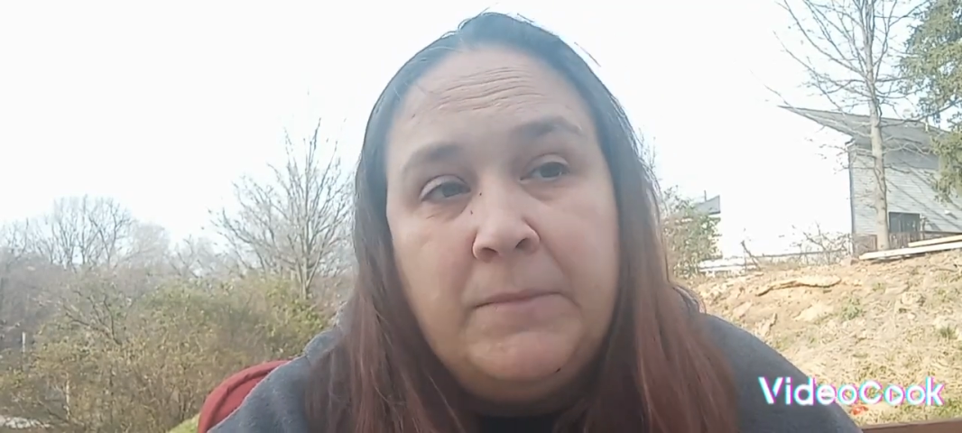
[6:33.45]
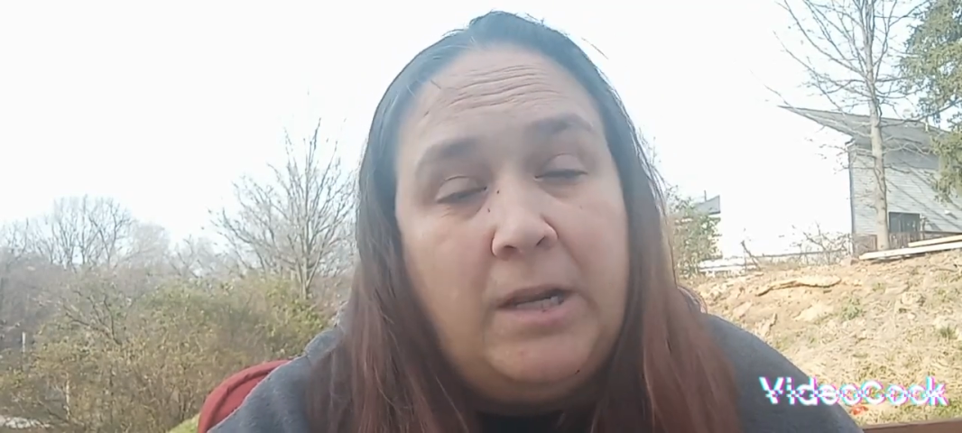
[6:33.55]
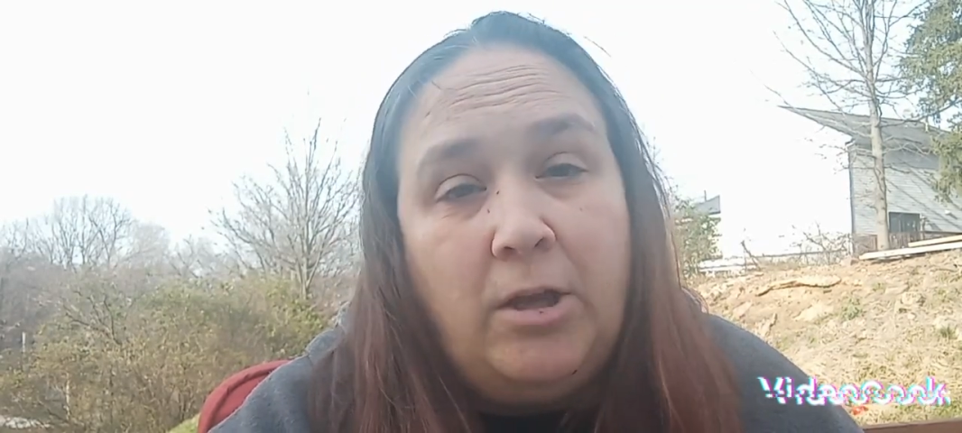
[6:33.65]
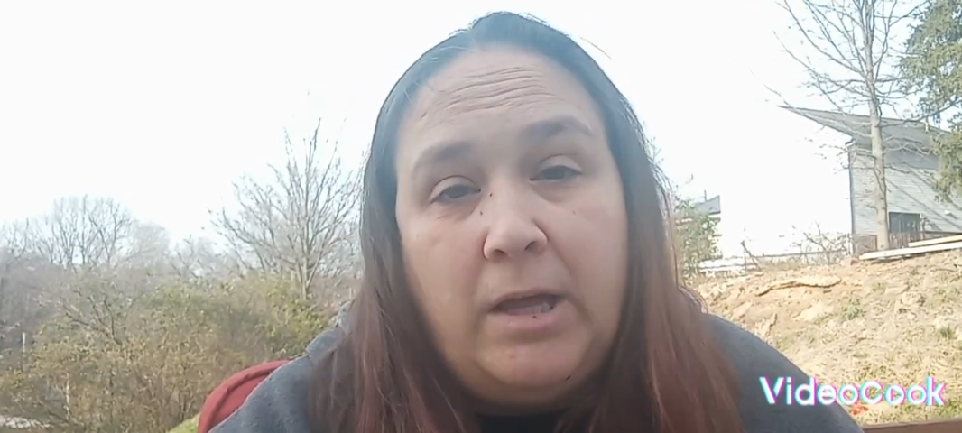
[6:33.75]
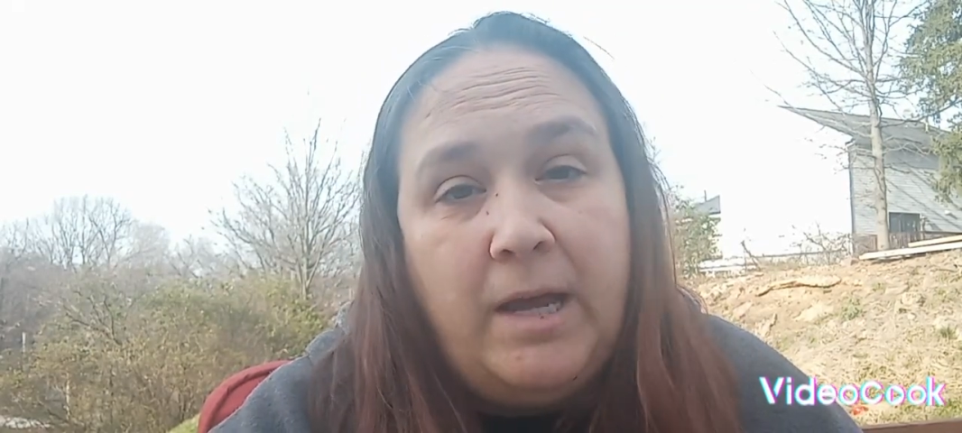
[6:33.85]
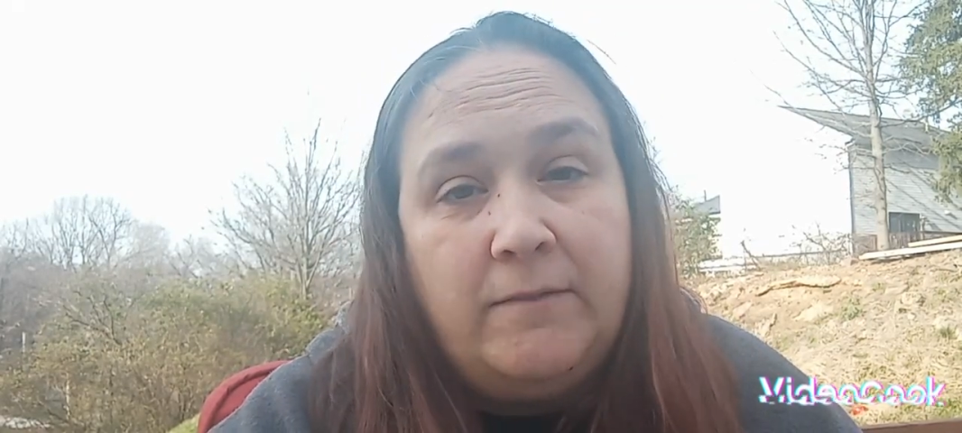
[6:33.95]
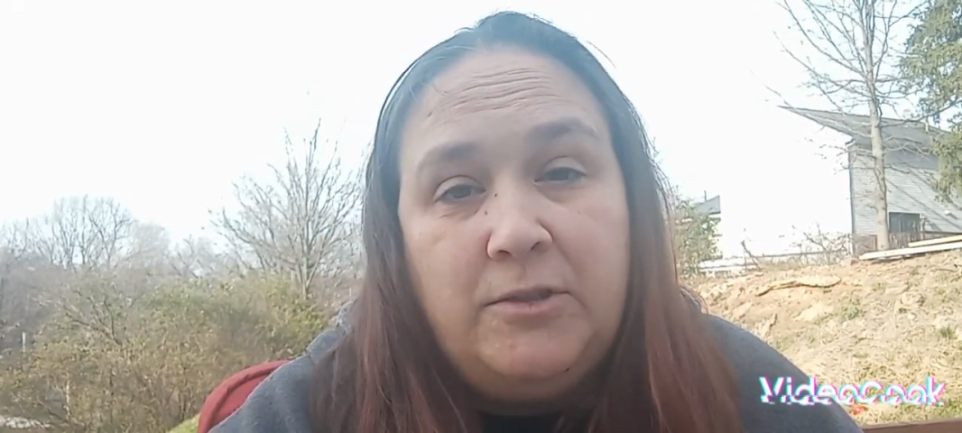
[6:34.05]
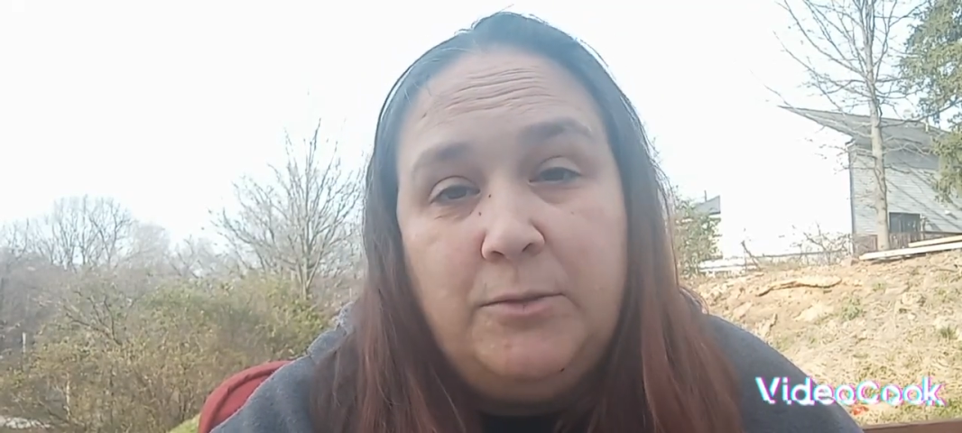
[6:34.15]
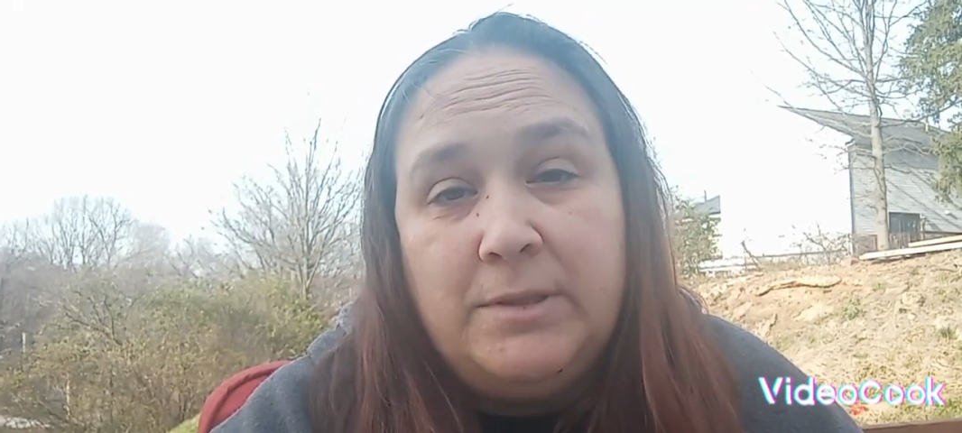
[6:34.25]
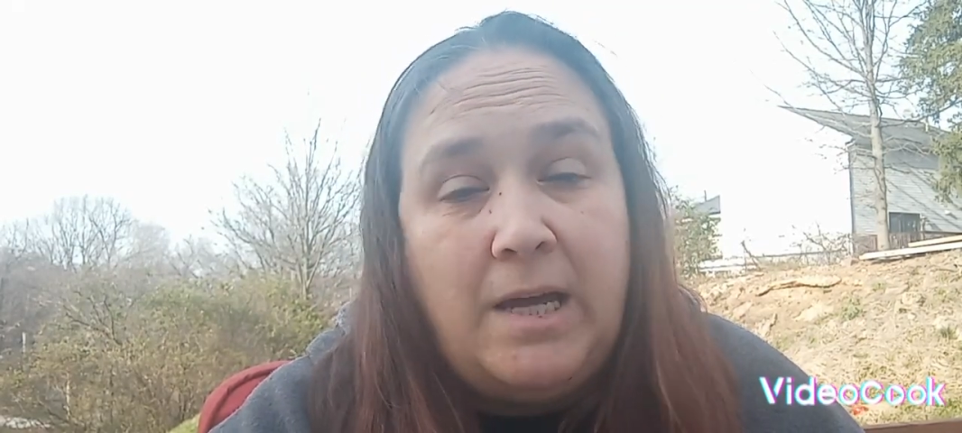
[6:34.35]
And all I have to
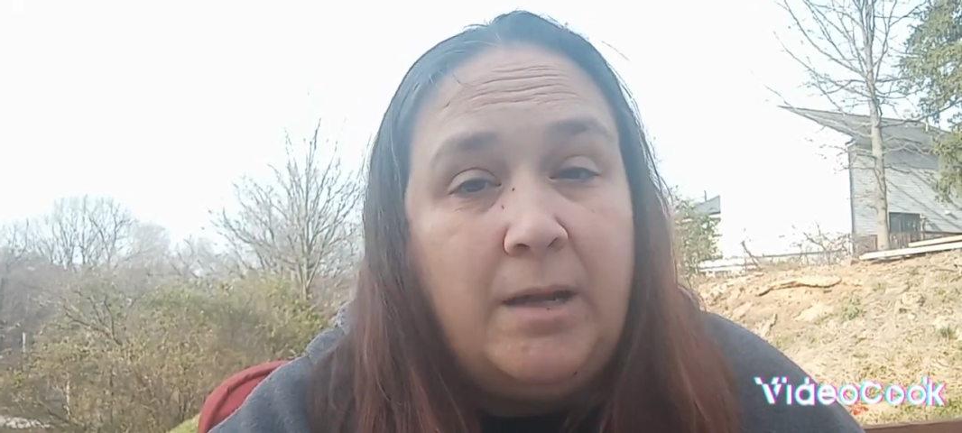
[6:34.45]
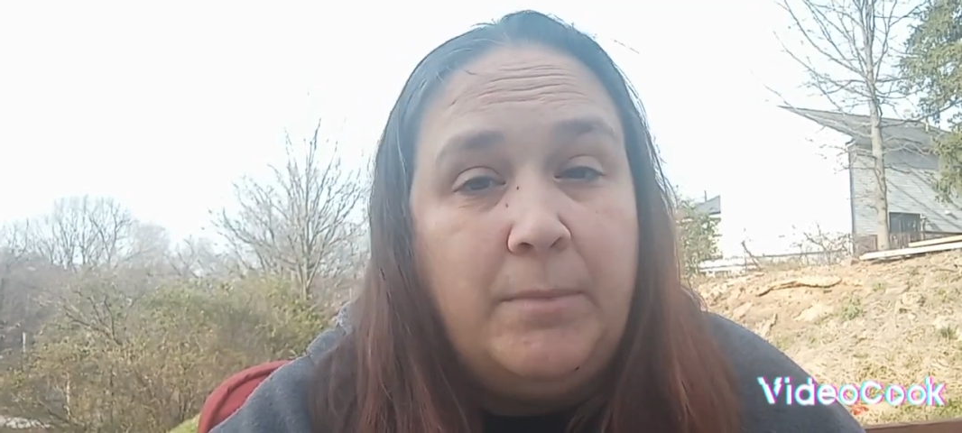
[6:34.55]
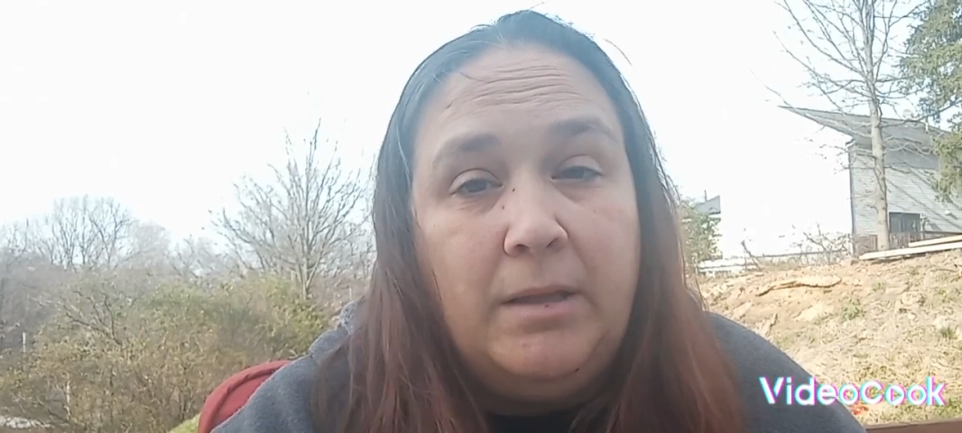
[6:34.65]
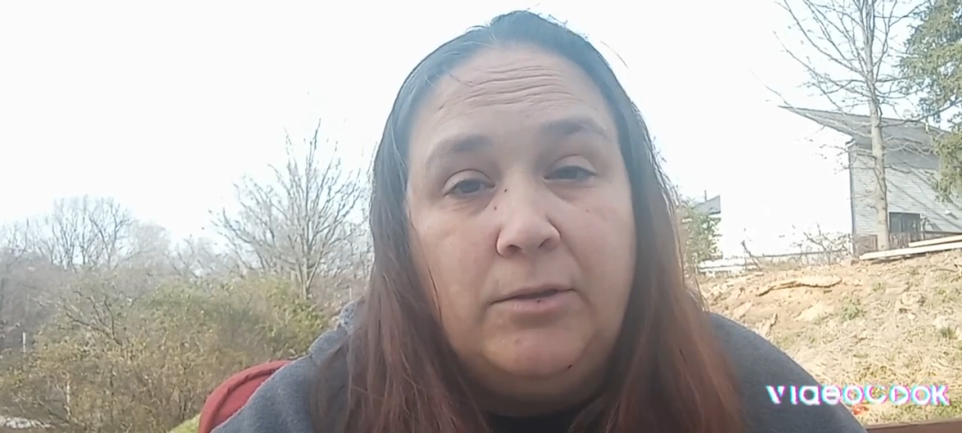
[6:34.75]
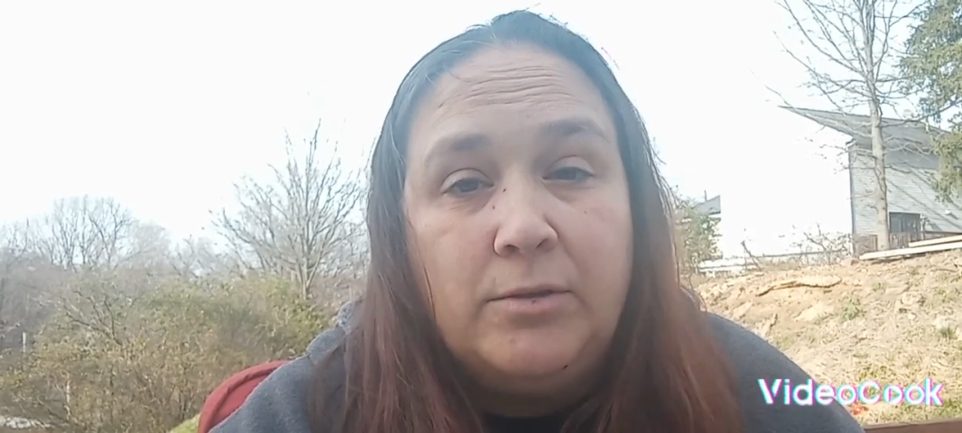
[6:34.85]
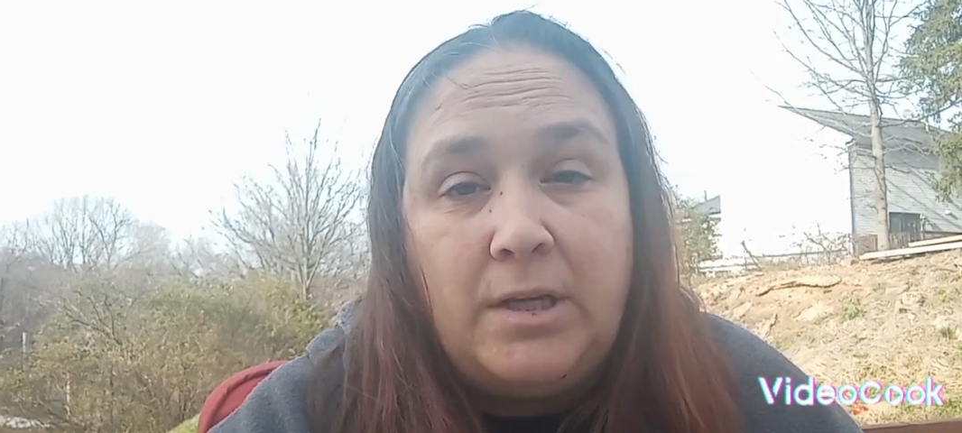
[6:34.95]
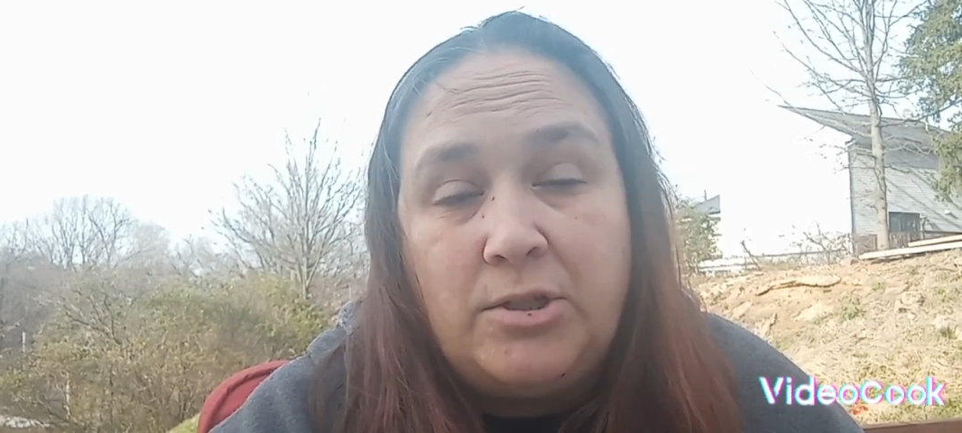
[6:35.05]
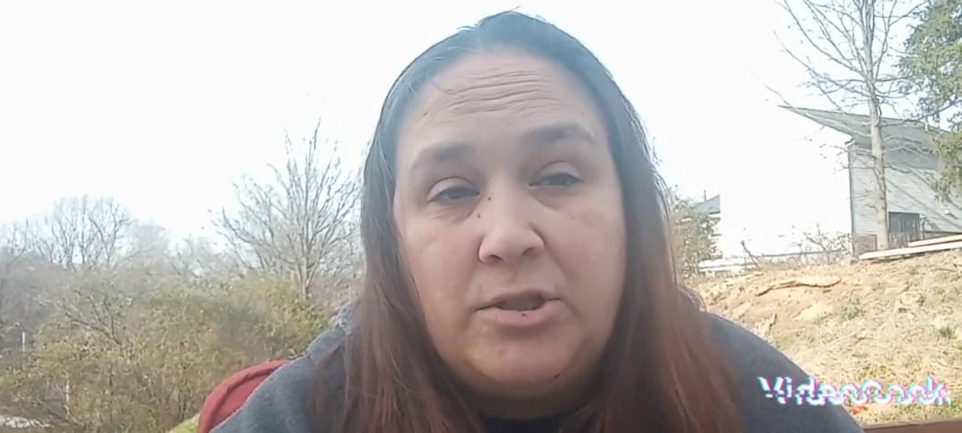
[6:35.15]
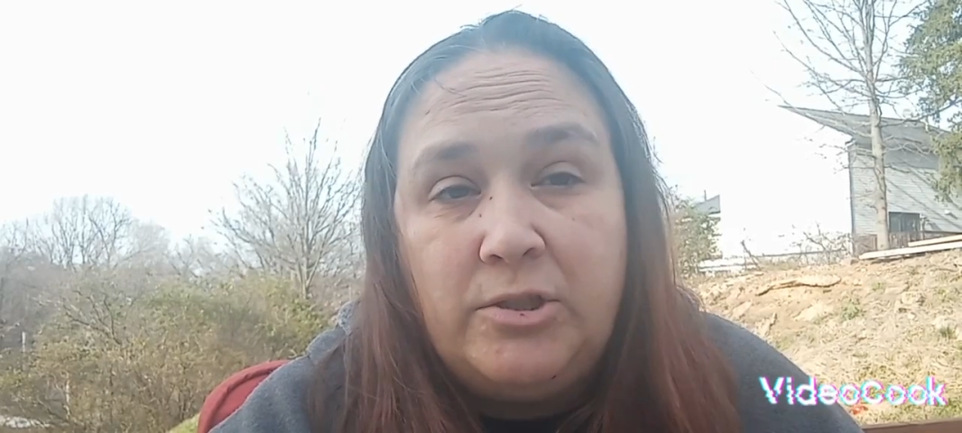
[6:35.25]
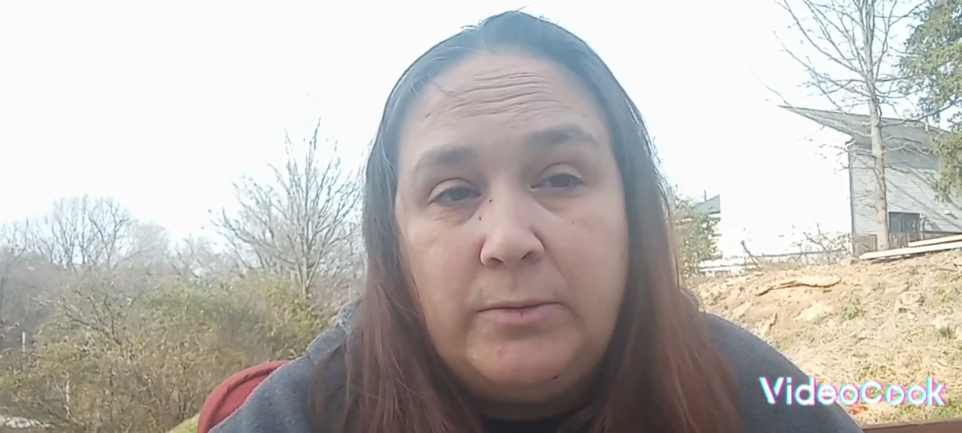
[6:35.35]
do is add my little
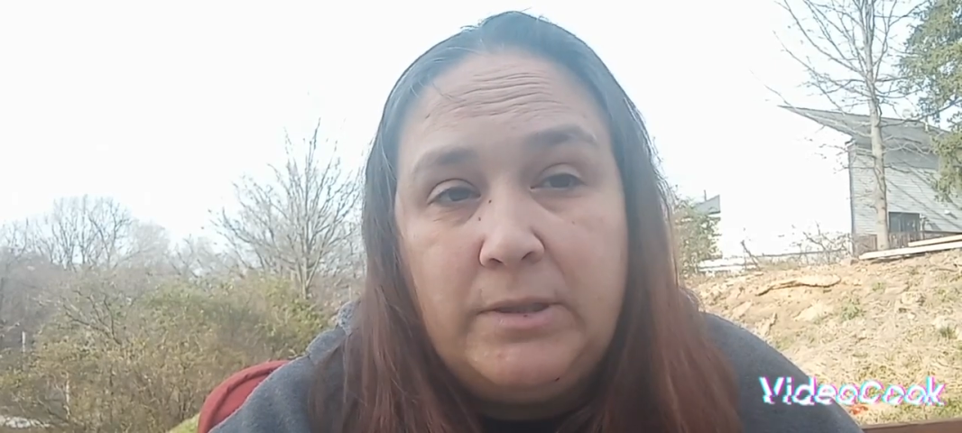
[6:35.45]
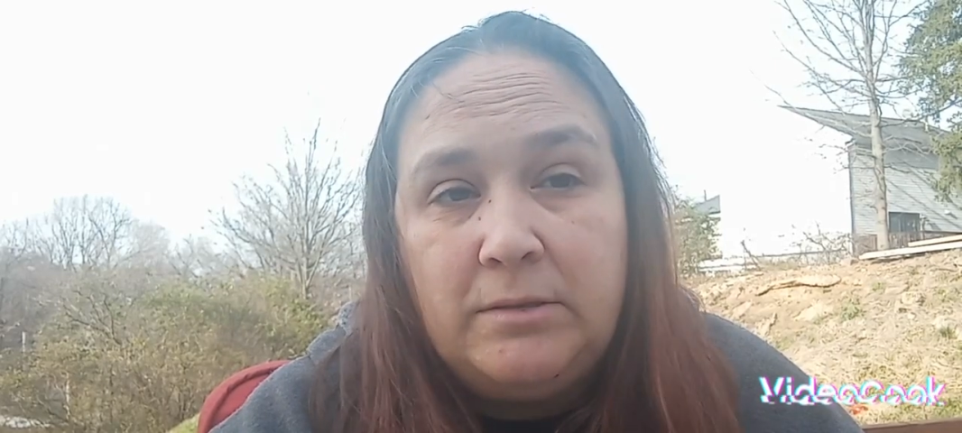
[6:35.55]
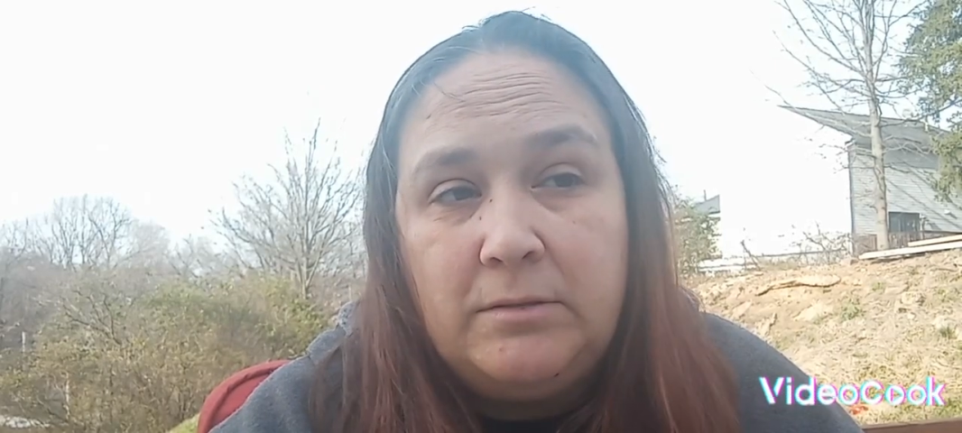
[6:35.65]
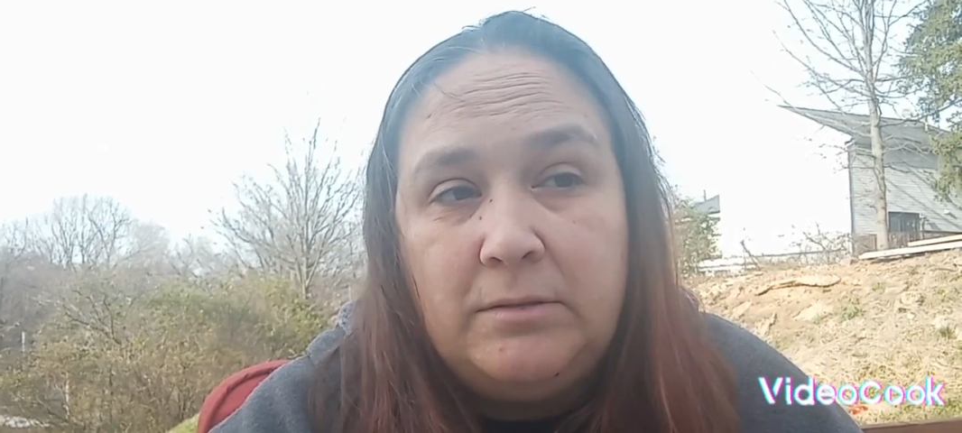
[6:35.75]
touches to it